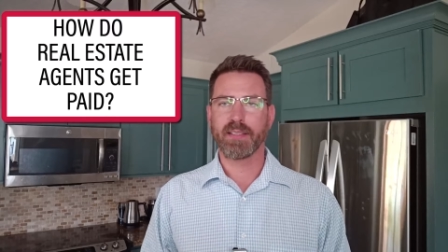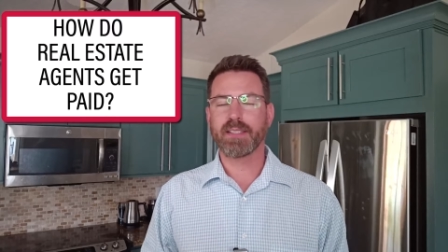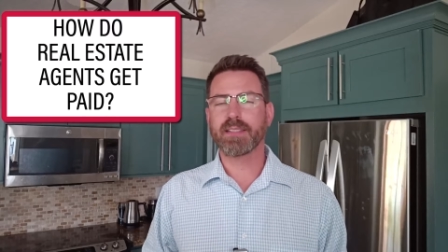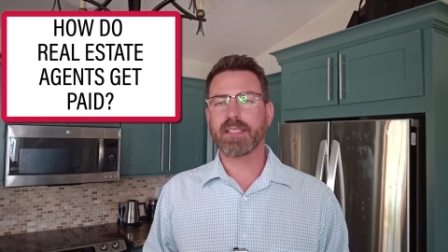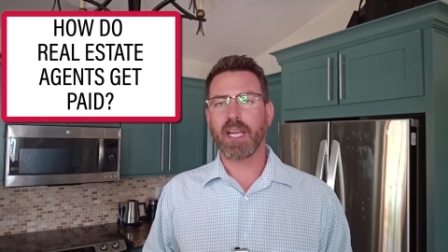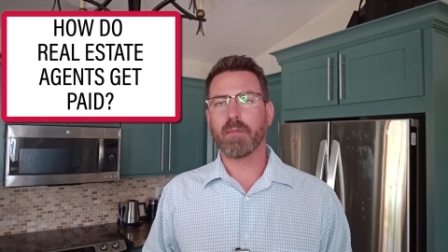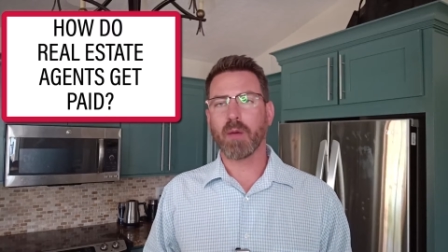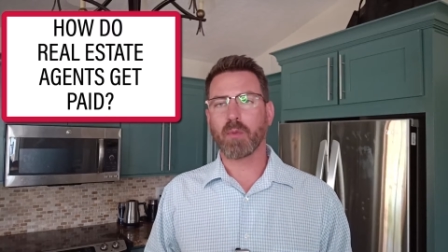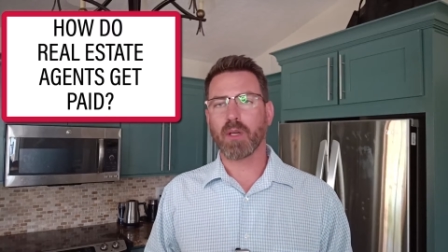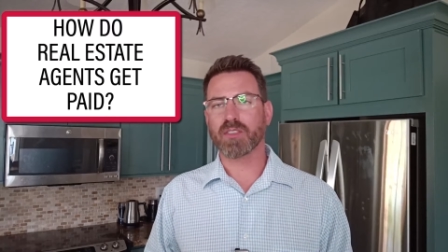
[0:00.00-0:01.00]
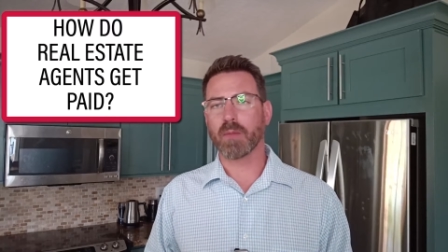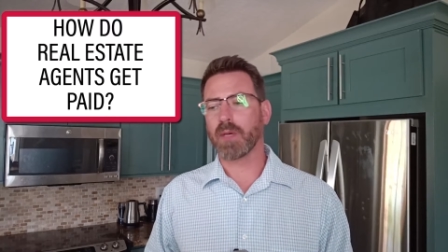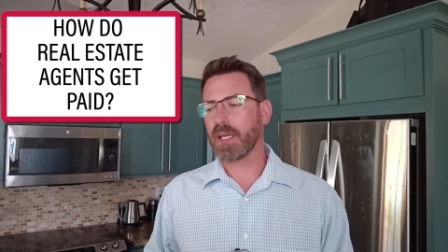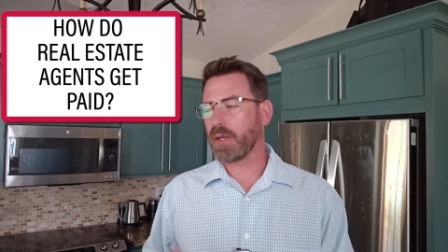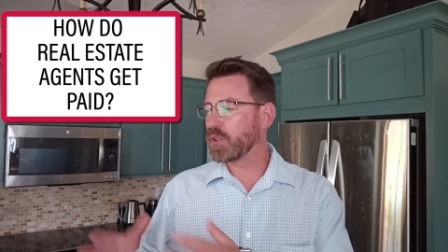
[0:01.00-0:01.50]
This came up while
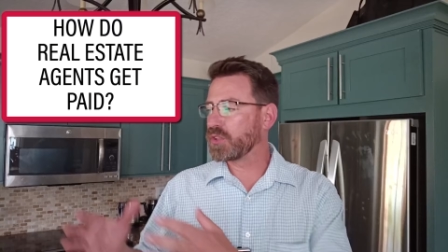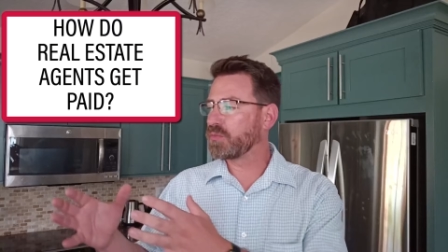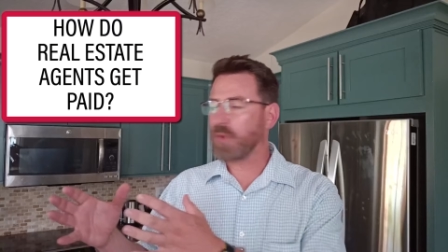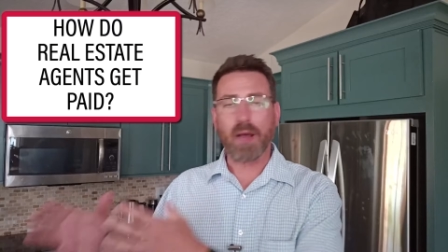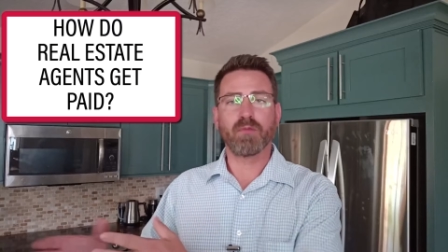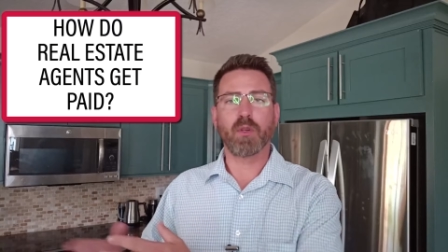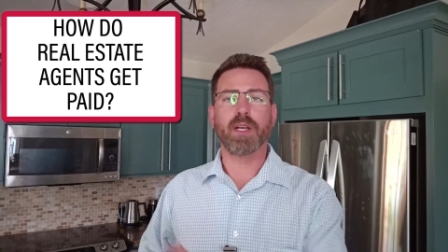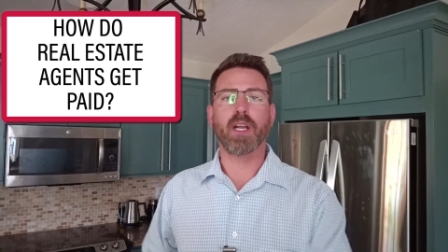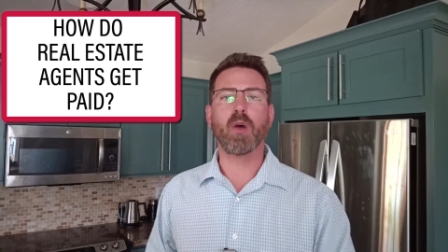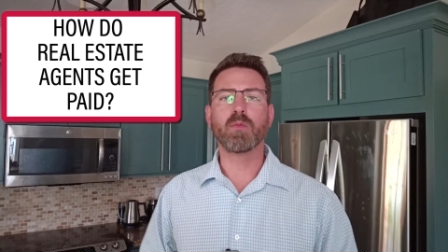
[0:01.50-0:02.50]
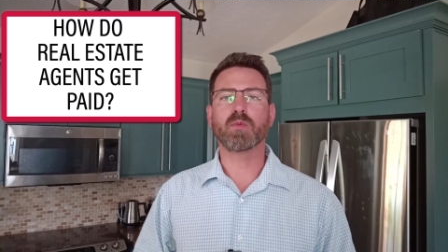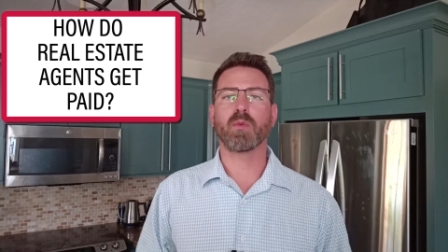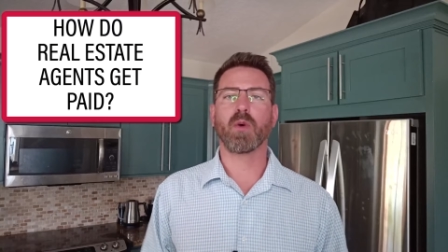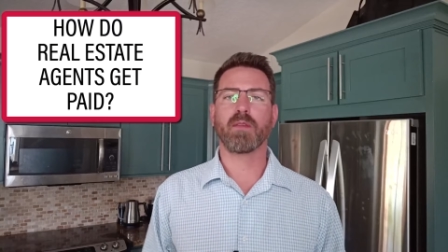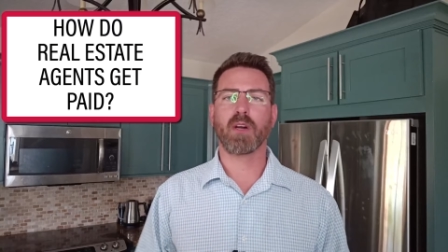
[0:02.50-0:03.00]
somebody was out viewing homes
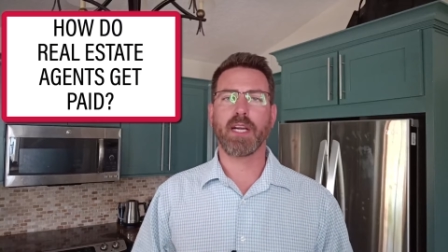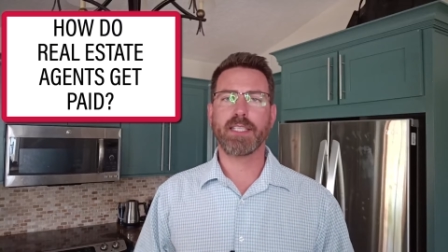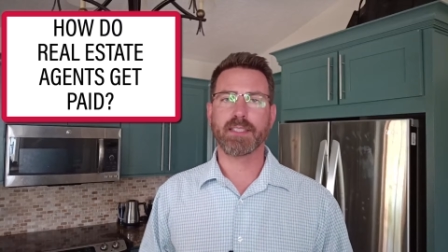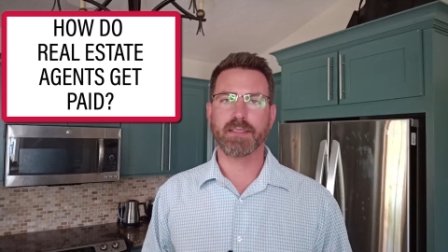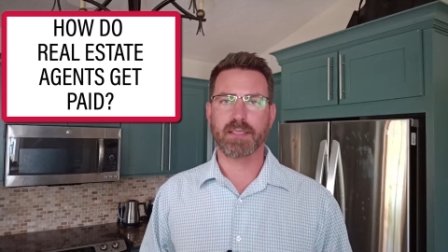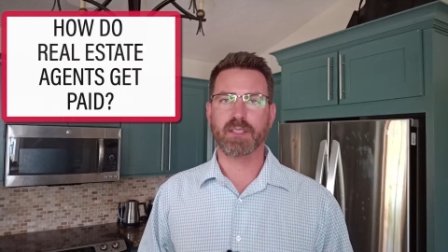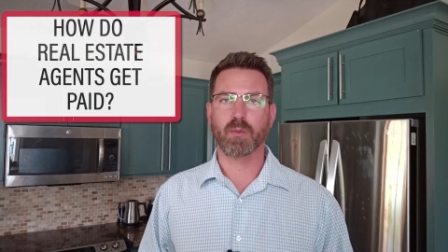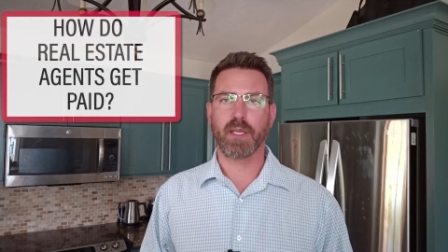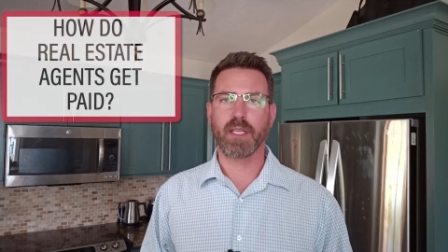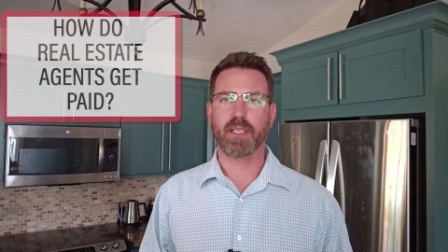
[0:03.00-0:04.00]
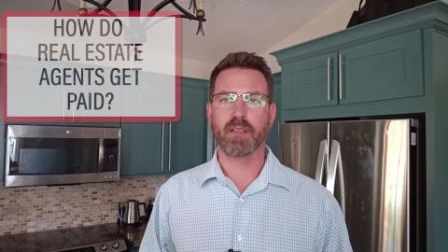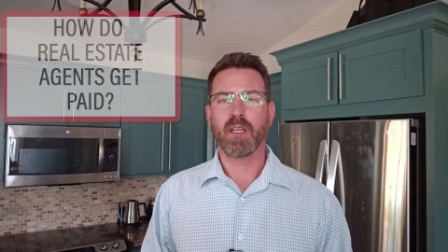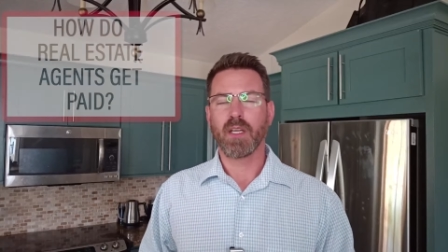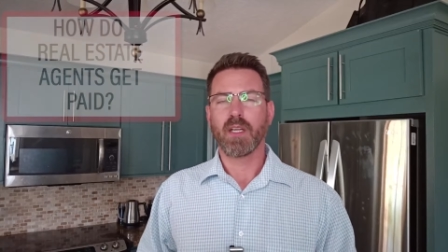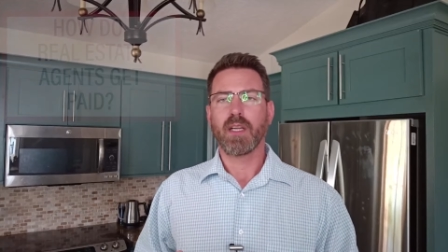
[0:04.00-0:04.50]
with one of our agents this week, and
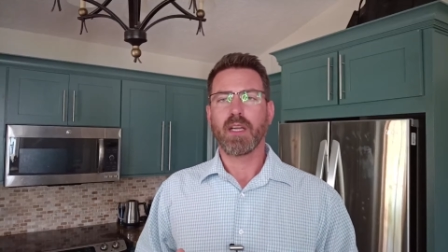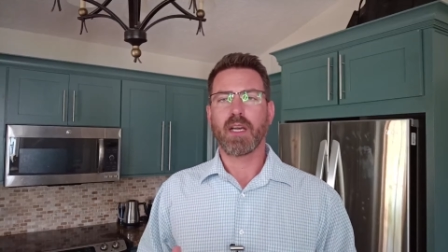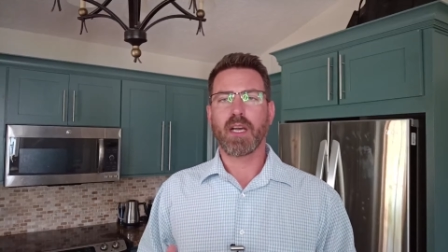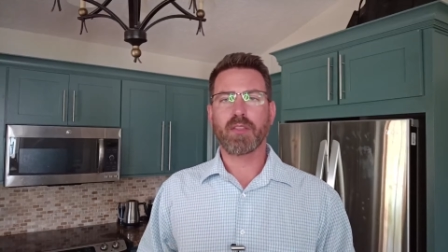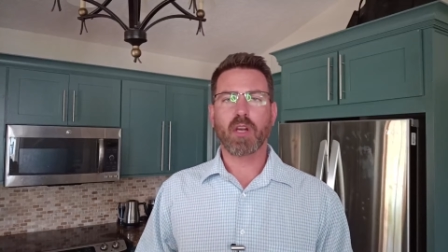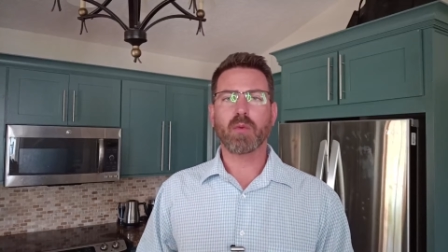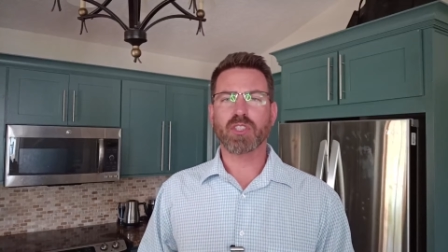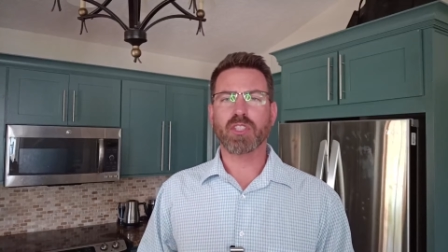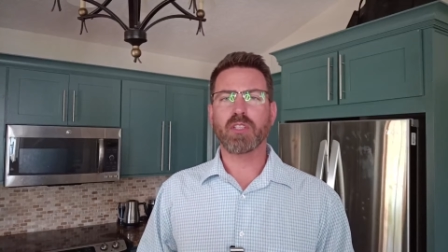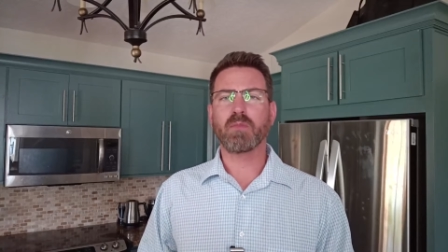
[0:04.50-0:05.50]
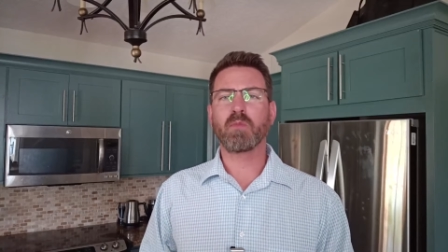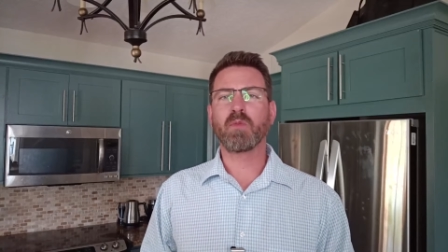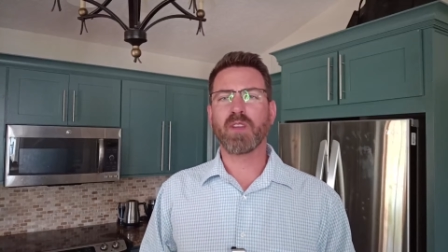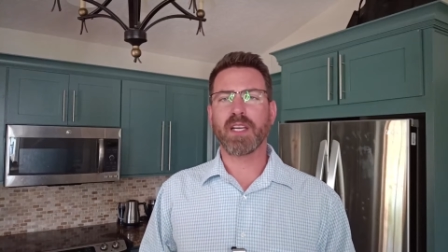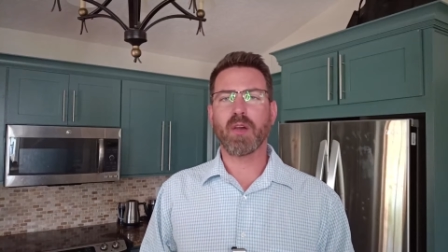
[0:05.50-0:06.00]
I thought it was a
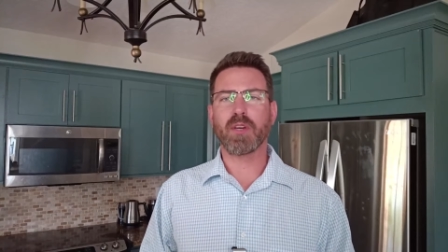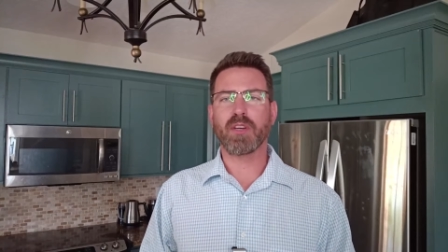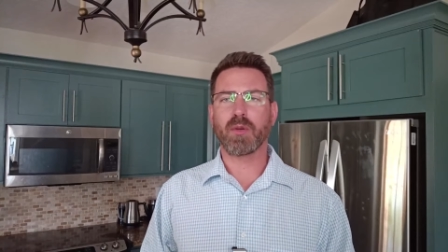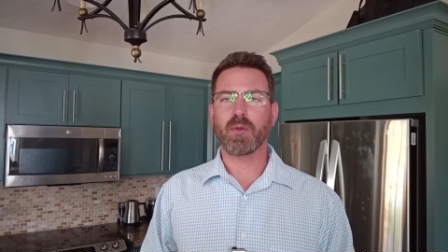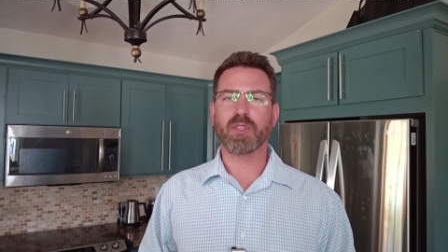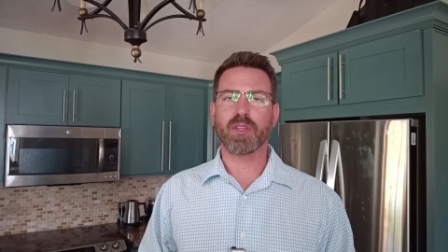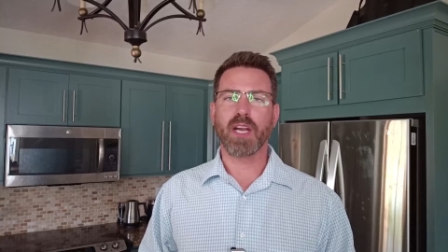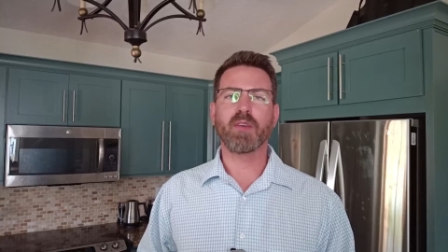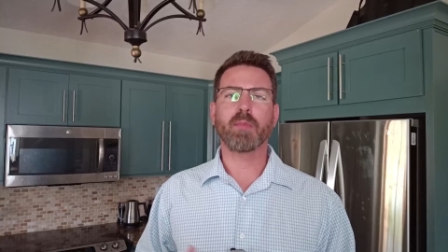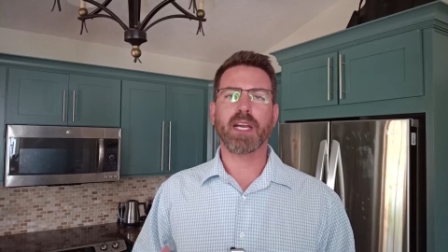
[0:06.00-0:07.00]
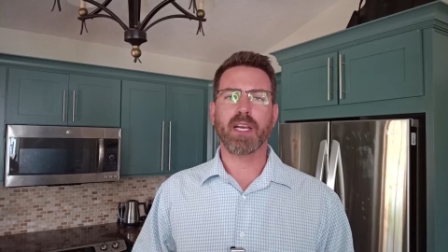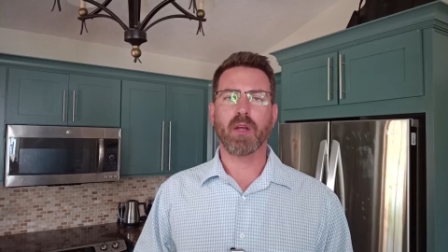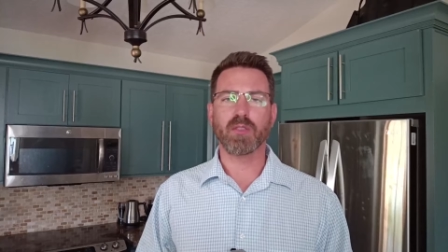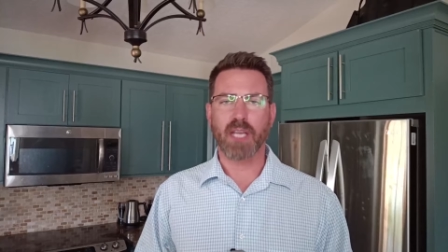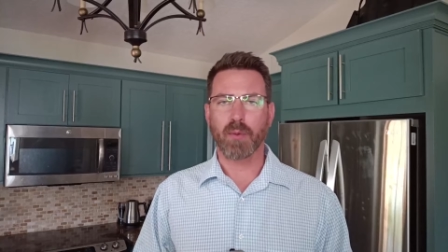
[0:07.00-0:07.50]
good video to do so that everybody
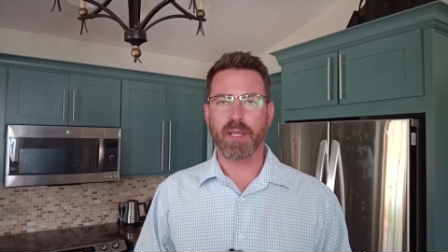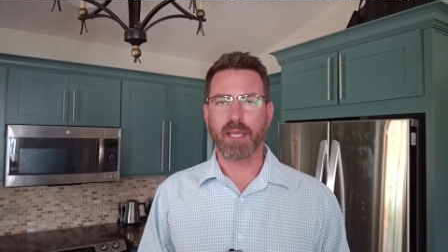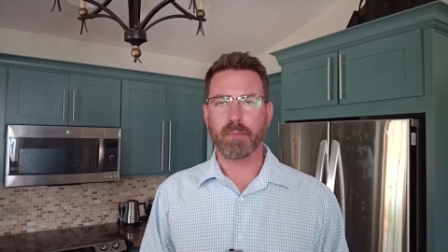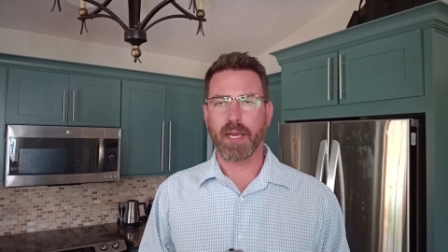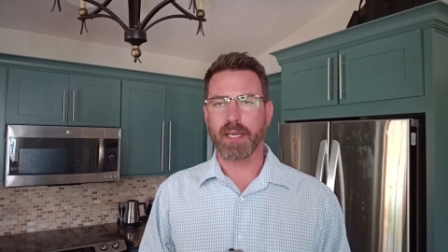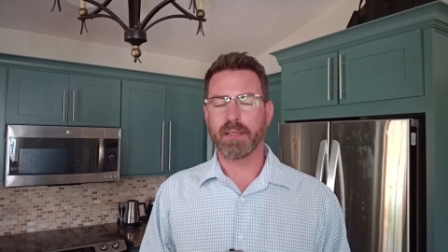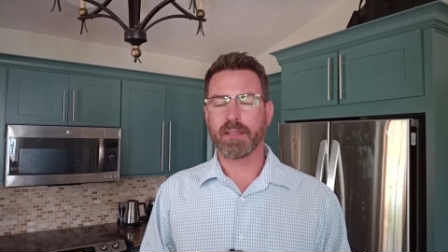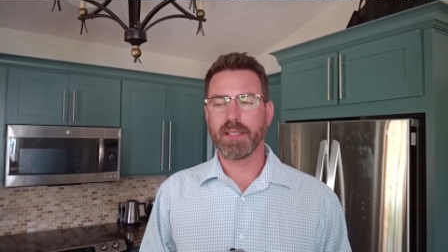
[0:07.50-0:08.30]
knows how we get paid.